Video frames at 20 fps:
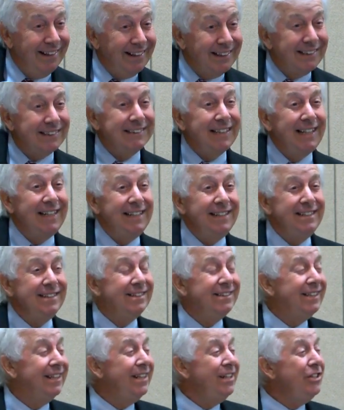because they
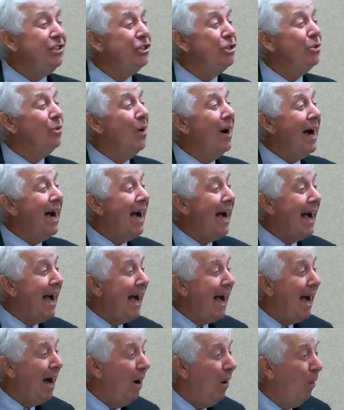didn't teach you
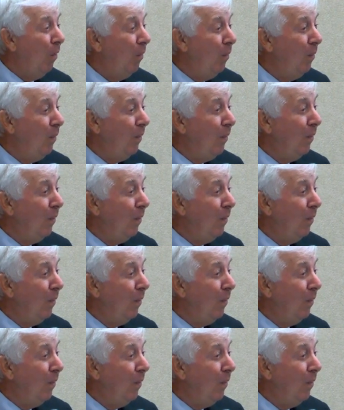how.